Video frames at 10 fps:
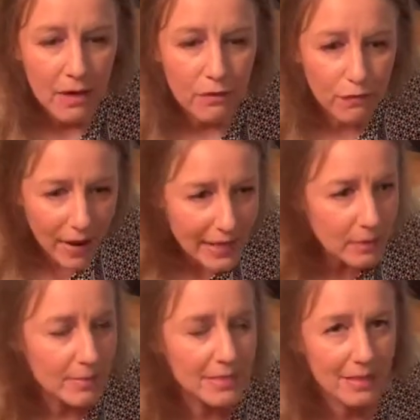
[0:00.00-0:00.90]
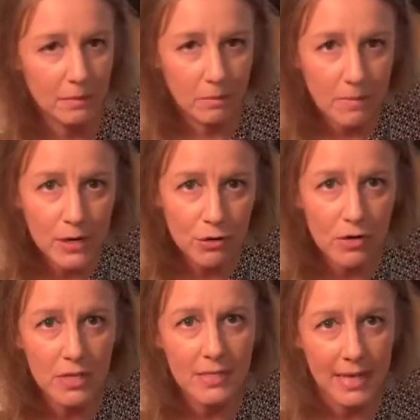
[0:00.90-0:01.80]
vitamins and
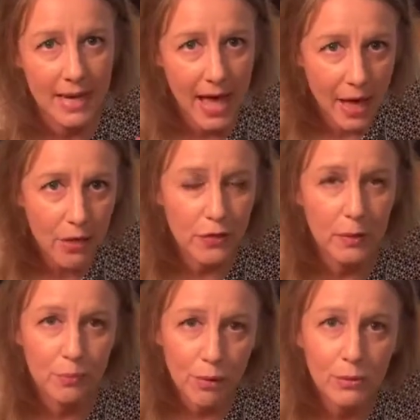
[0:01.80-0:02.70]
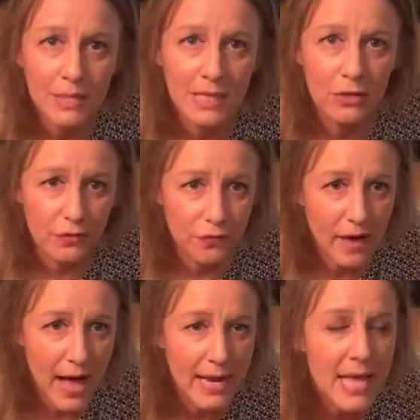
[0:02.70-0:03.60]
minerals and healthy protein or
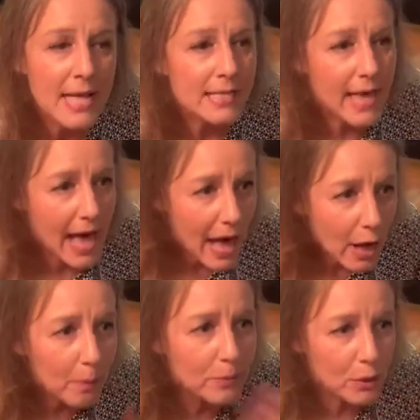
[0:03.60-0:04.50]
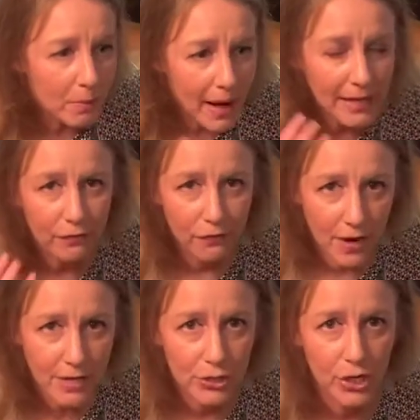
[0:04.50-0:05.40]
fat to help your body
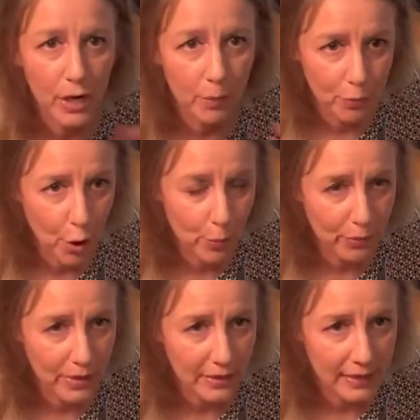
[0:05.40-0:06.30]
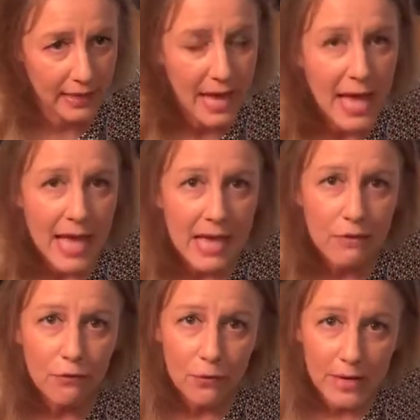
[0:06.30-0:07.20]
function appropriately.
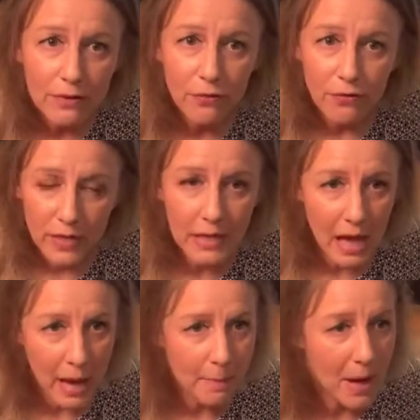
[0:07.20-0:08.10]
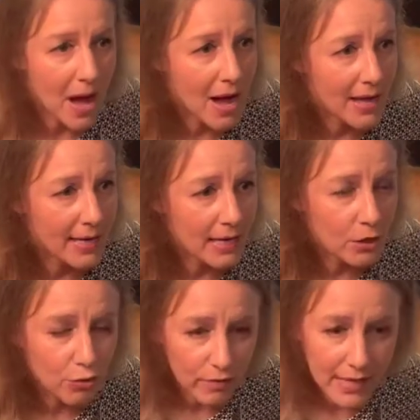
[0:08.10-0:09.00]
If we fill up on
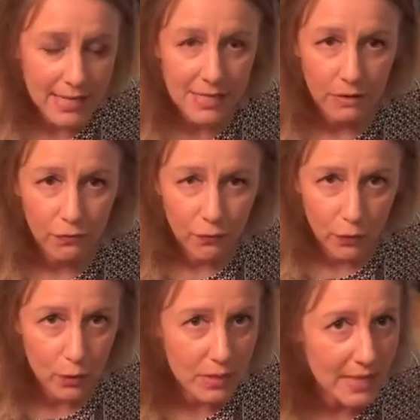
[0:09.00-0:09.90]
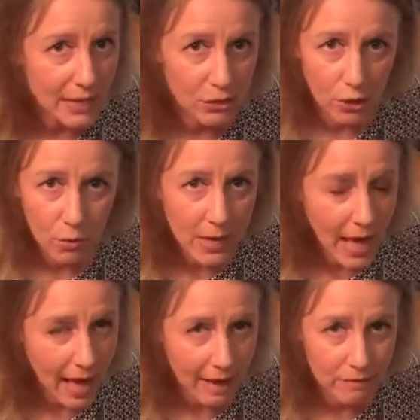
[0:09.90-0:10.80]
ingredients and foods that don't
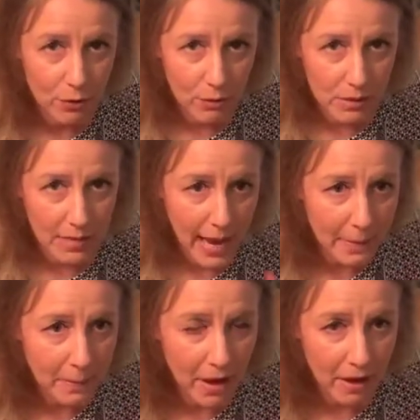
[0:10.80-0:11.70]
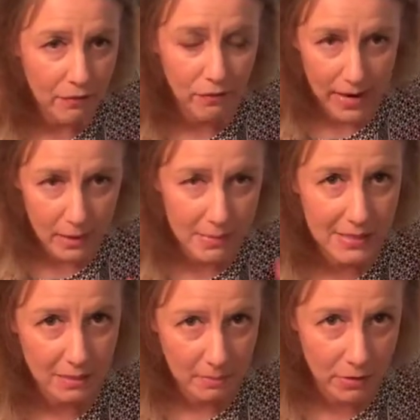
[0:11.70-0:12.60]
have those type of vitamins
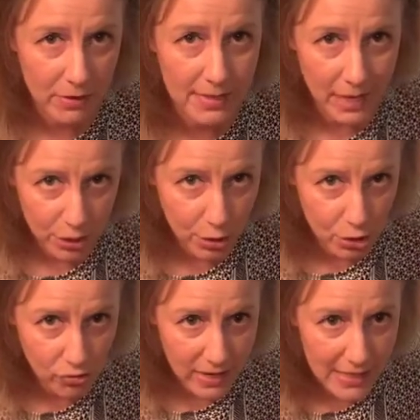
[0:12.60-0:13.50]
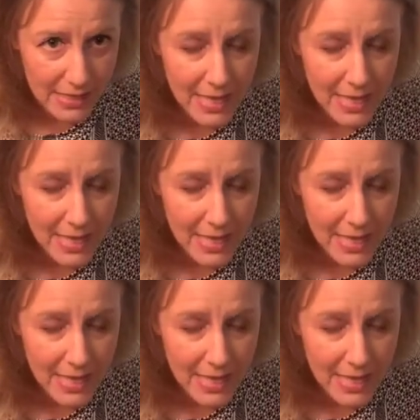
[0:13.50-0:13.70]
and minerals and nutrients,